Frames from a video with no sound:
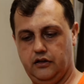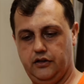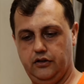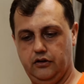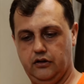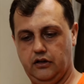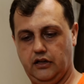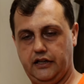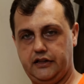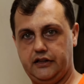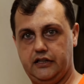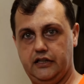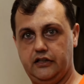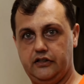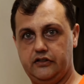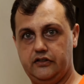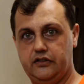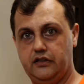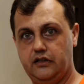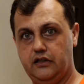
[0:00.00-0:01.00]
undo it like
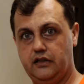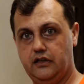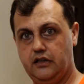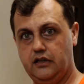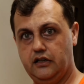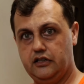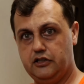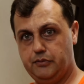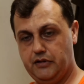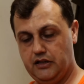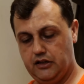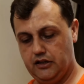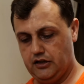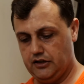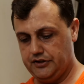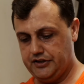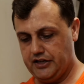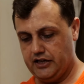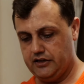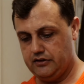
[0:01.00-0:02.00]
this. It's gonna be a
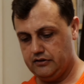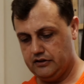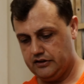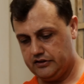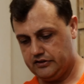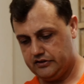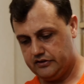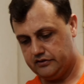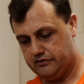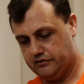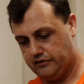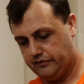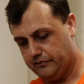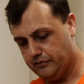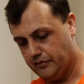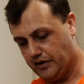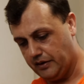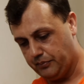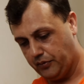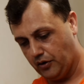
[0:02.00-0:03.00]
little dangerous. You
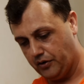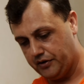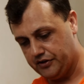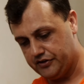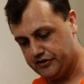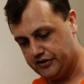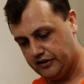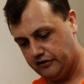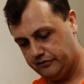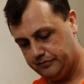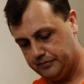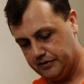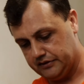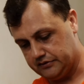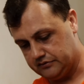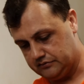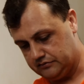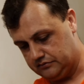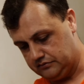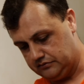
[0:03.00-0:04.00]
might poke yourself, but
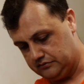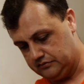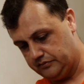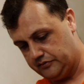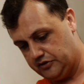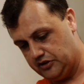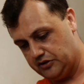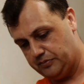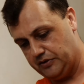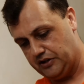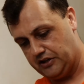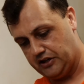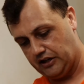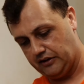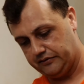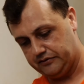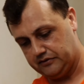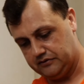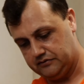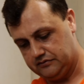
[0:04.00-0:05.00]
just be
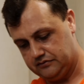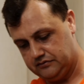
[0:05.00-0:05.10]
careful.